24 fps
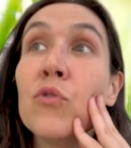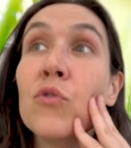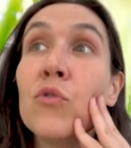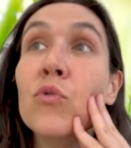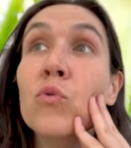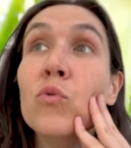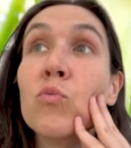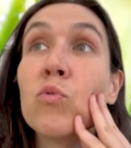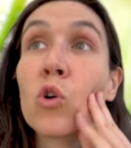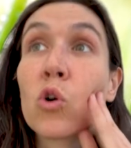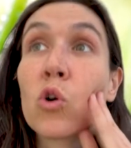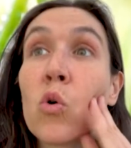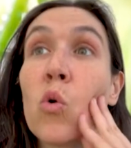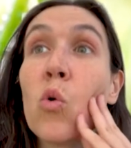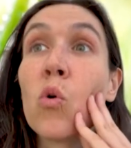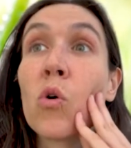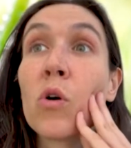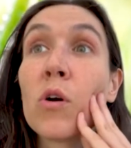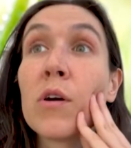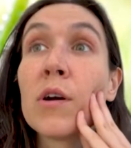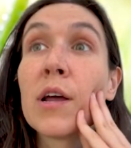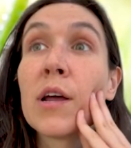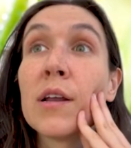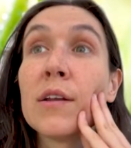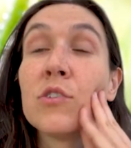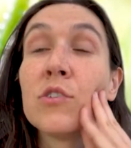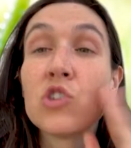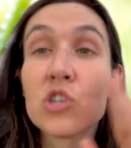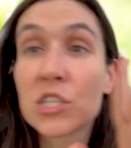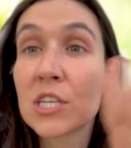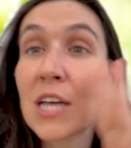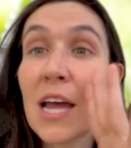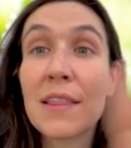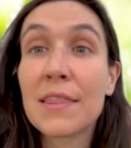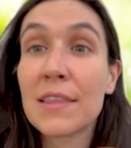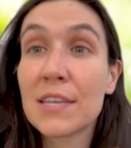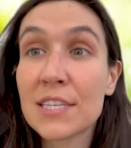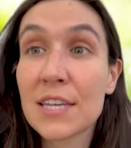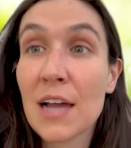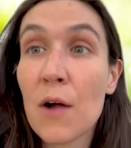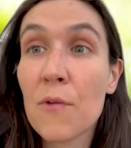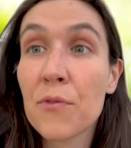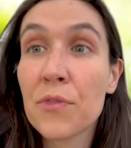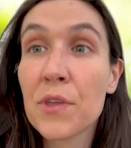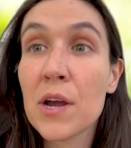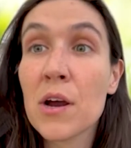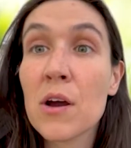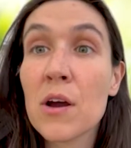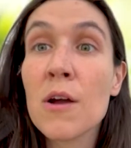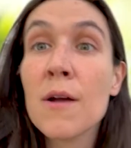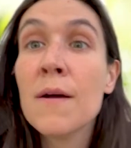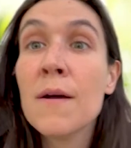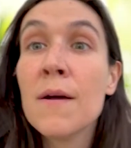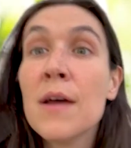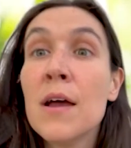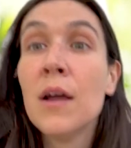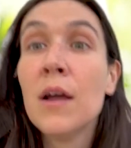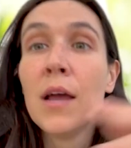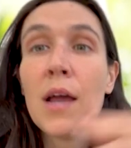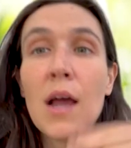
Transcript: to record and just get this out there.